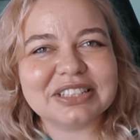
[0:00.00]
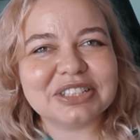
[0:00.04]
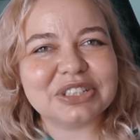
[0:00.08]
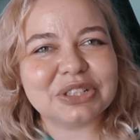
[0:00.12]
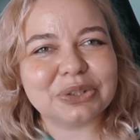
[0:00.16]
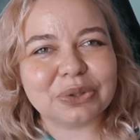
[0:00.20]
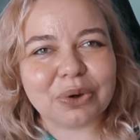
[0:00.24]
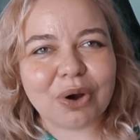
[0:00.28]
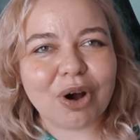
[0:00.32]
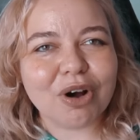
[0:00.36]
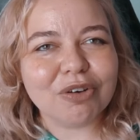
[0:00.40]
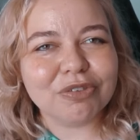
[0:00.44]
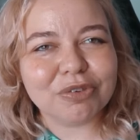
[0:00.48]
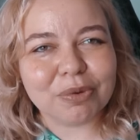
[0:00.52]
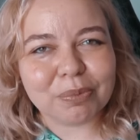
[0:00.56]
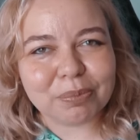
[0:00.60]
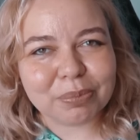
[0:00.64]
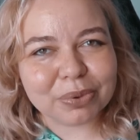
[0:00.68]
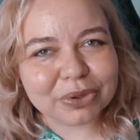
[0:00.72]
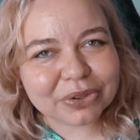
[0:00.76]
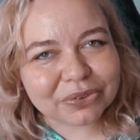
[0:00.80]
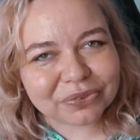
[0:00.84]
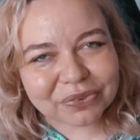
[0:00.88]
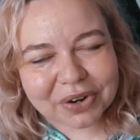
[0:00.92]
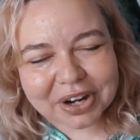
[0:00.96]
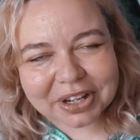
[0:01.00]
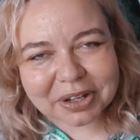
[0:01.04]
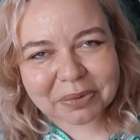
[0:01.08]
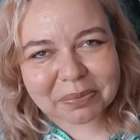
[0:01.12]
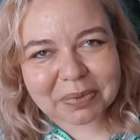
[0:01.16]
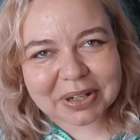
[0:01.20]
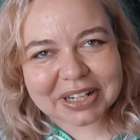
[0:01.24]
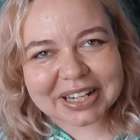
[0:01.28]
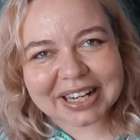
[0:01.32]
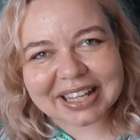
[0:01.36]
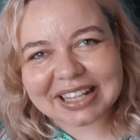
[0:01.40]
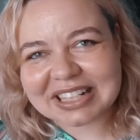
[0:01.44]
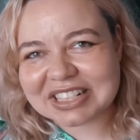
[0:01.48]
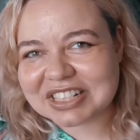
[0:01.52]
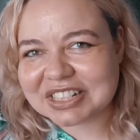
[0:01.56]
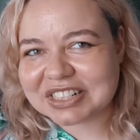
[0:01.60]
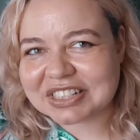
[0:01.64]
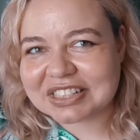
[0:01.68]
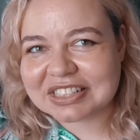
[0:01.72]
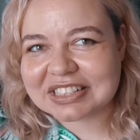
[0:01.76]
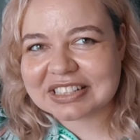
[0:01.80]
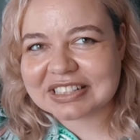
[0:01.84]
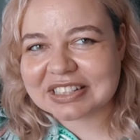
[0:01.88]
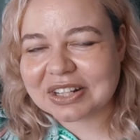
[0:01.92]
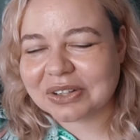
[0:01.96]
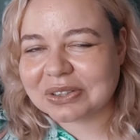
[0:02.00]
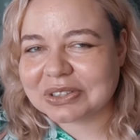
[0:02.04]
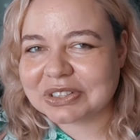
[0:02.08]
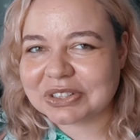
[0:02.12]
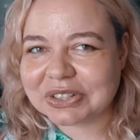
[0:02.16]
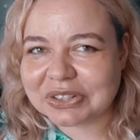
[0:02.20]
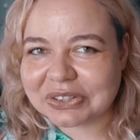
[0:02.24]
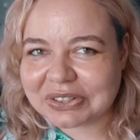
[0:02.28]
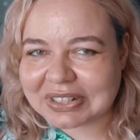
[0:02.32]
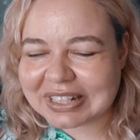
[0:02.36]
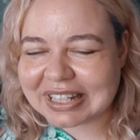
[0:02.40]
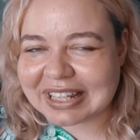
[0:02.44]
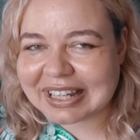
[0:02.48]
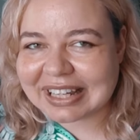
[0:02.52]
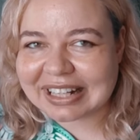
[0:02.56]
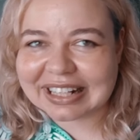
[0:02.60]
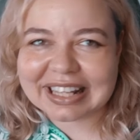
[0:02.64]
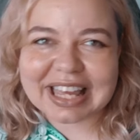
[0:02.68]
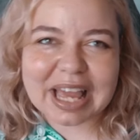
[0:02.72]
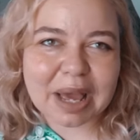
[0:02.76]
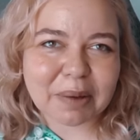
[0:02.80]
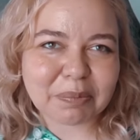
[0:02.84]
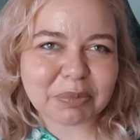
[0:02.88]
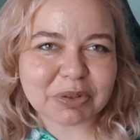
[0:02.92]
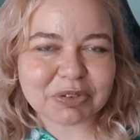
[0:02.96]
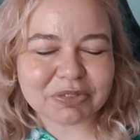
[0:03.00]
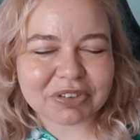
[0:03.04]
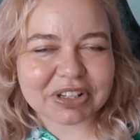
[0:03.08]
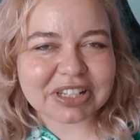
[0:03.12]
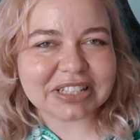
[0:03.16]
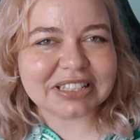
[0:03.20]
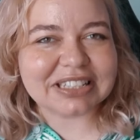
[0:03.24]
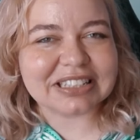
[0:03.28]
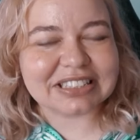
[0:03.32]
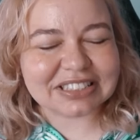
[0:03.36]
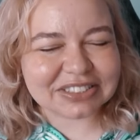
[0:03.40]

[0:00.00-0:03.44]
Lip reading: to offer book recommendations is also unique and captivating,